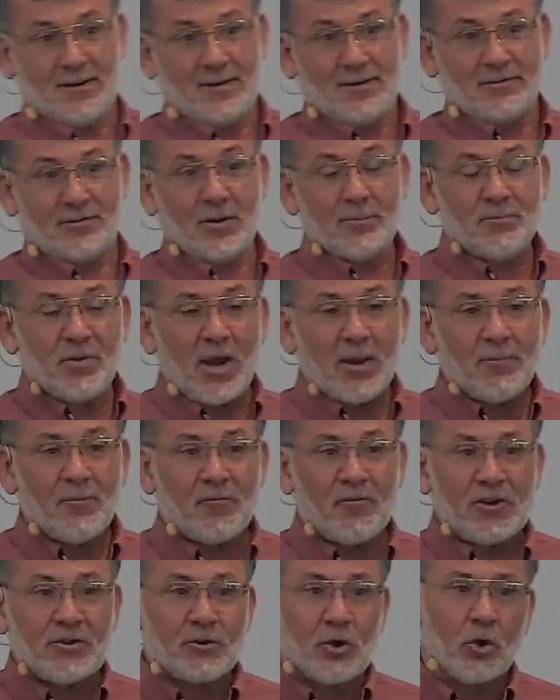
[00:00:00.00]
some type
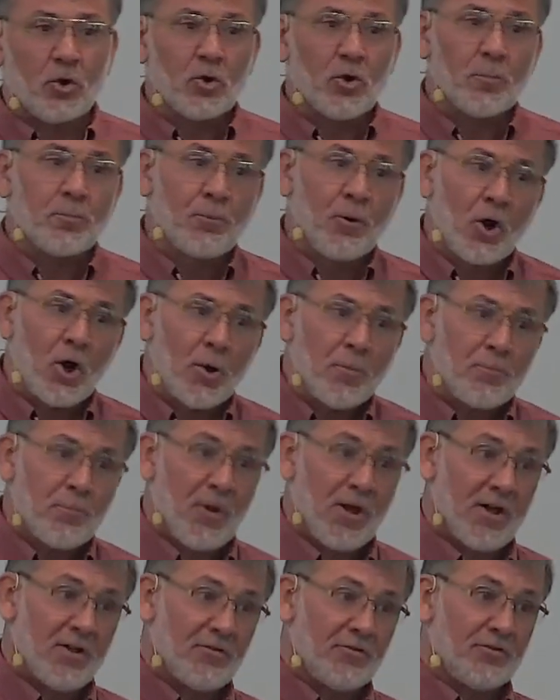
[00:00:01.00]
of eternal
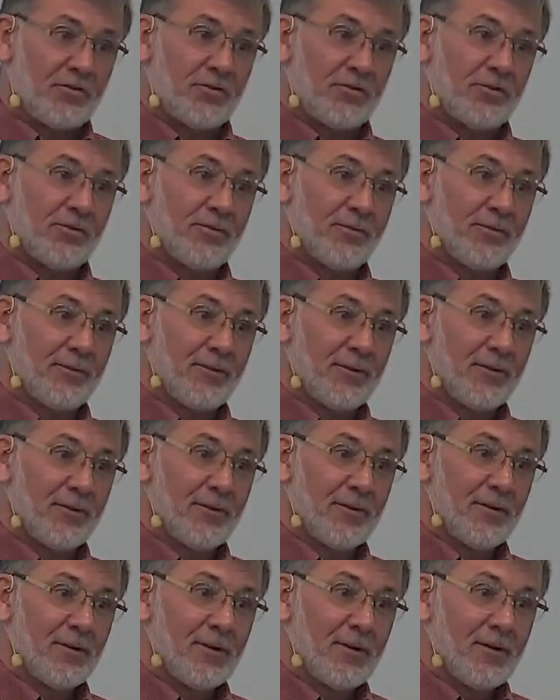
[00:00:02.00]
purpose
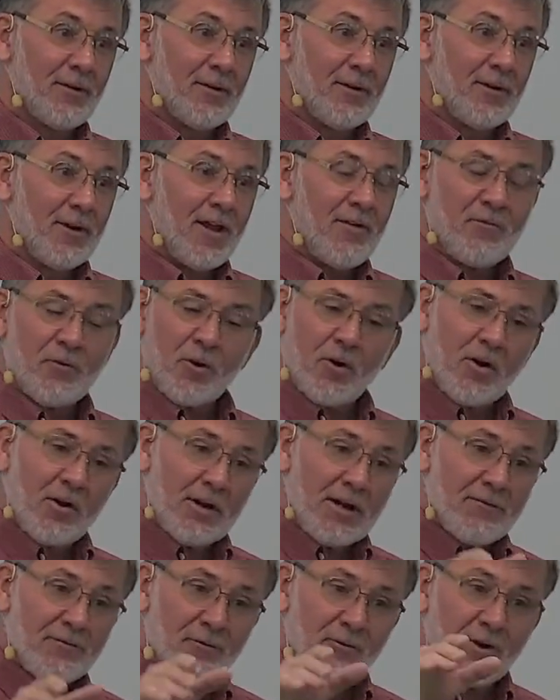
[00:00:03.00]
if you're,
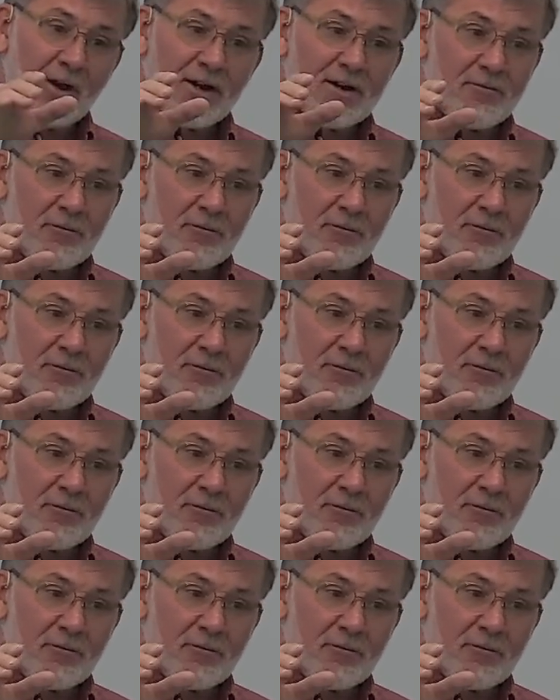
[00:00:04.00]
if you're not